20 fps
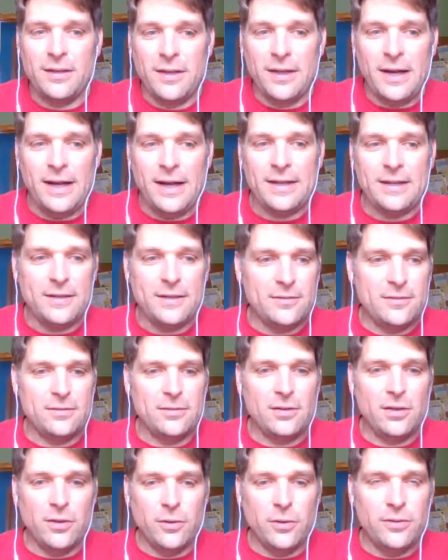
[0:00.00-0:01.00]
that I
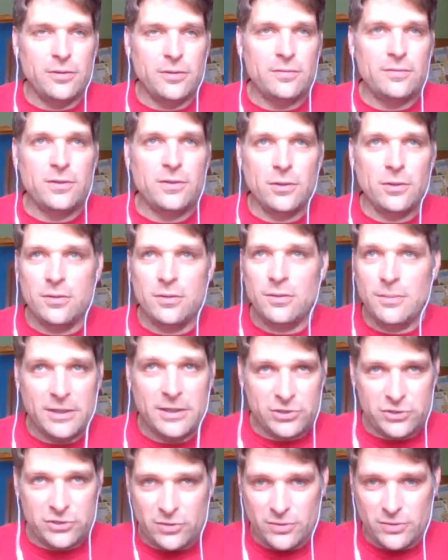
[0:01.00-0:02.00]
can load and view to
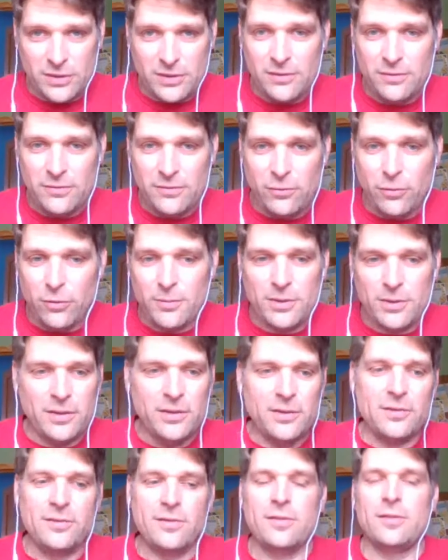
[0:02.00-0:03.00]
make sure that the
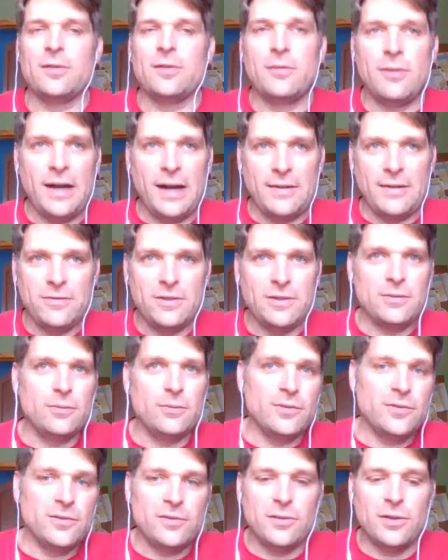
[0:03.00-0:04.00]
formulas and the graphing
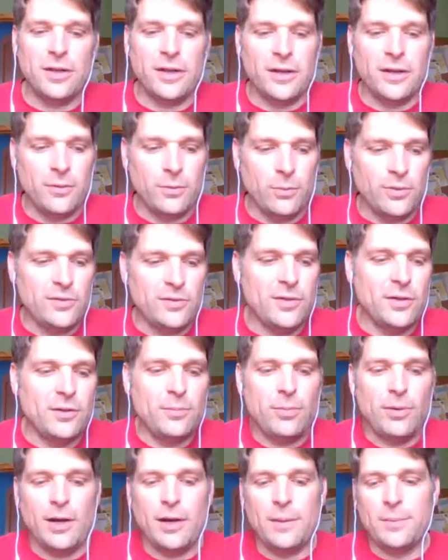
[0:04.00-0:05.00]
was
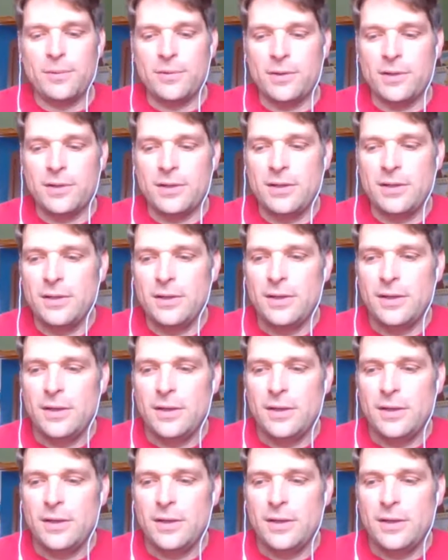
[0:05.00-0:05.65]
done properly,